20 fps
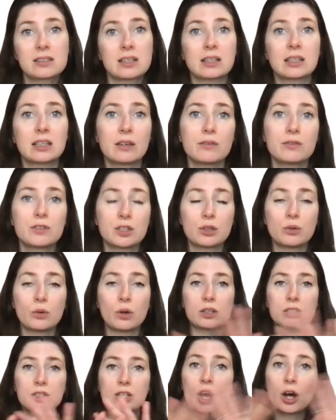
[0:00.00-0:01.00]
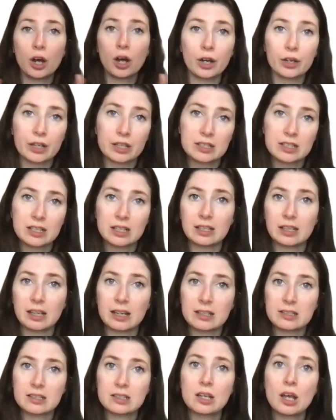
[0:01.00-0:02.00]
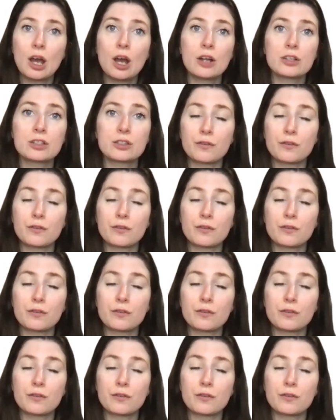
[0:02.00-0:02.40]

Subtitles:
It gives you a targeted list to